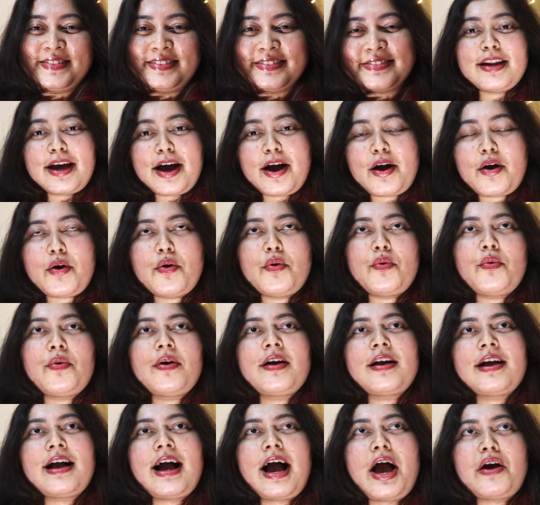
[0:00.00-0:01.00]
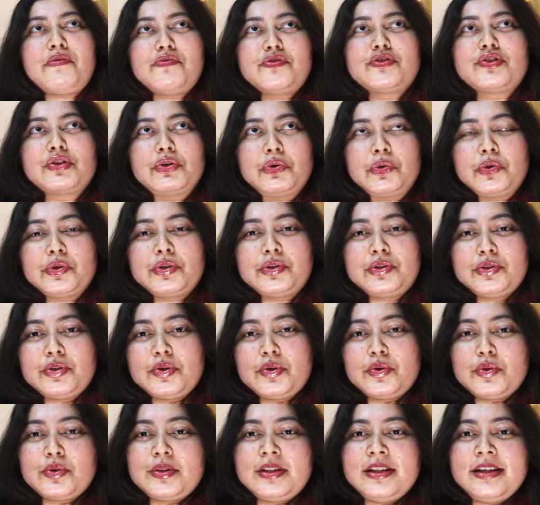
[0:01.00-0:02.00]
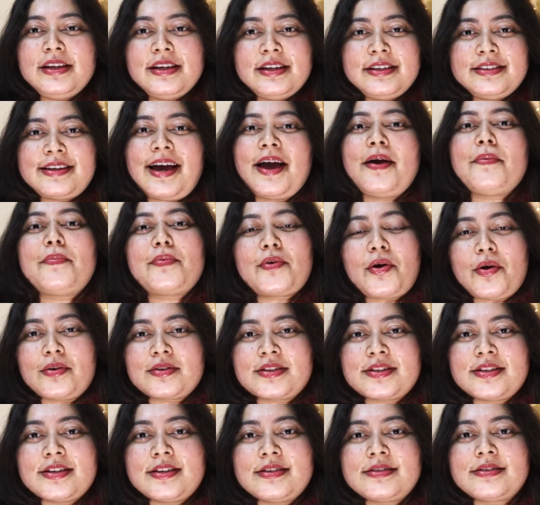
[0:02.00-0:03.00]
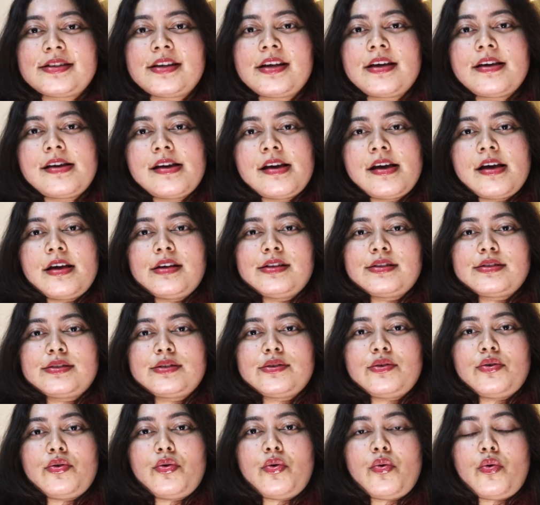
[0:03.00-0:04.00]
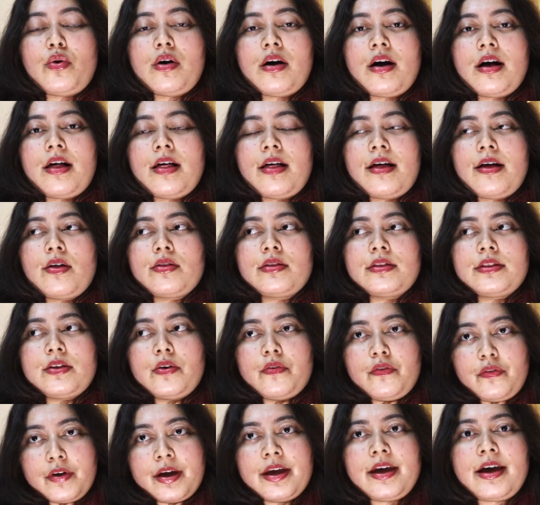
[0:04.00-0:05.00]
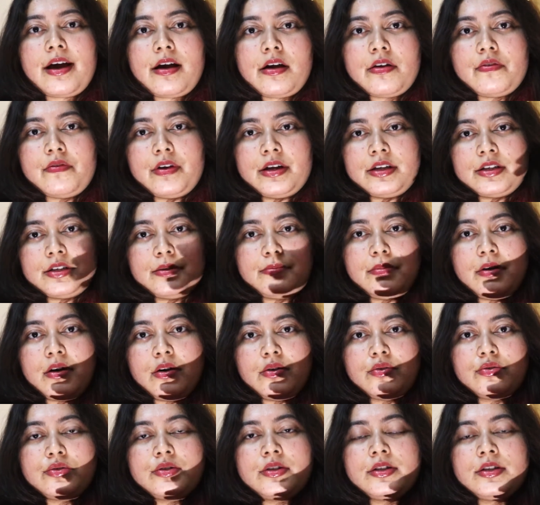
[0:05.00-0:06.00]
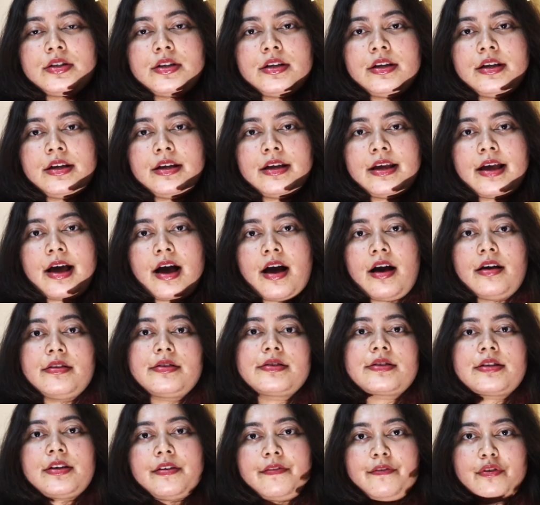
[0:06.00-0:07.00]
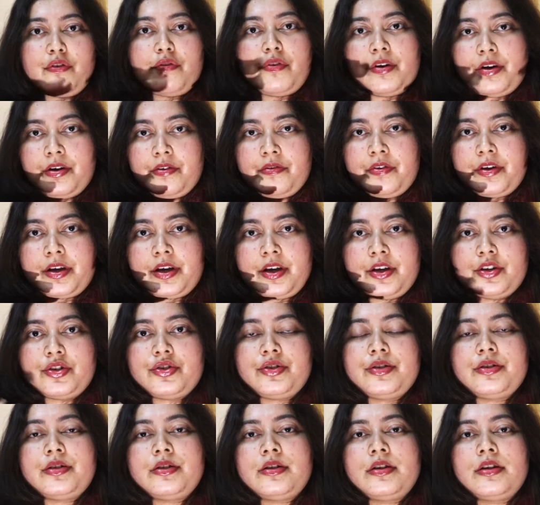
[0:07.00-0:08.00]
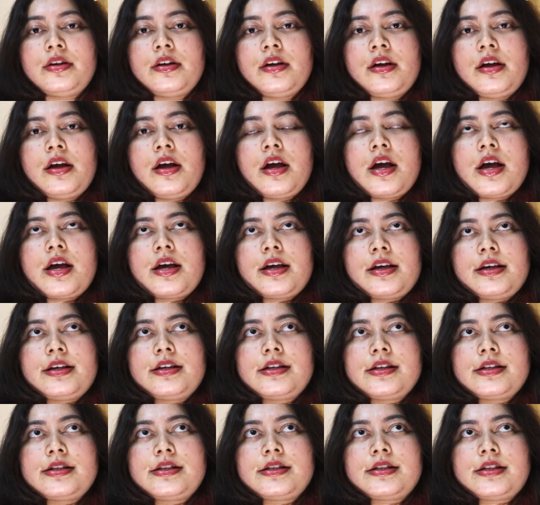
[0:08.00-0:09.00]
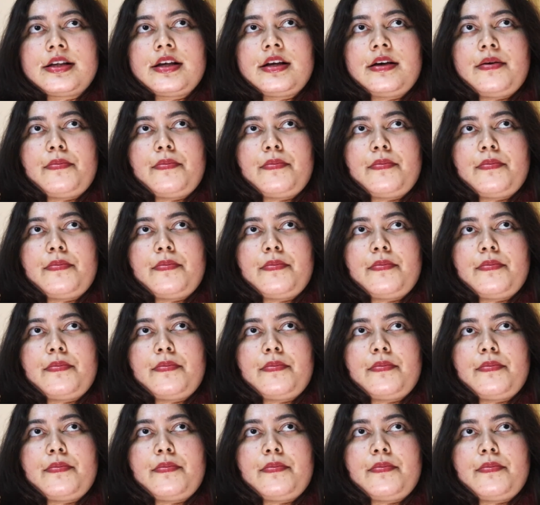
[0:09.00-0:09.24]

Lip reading: Now I would go through the entire process. So the way I went about asking for verification is,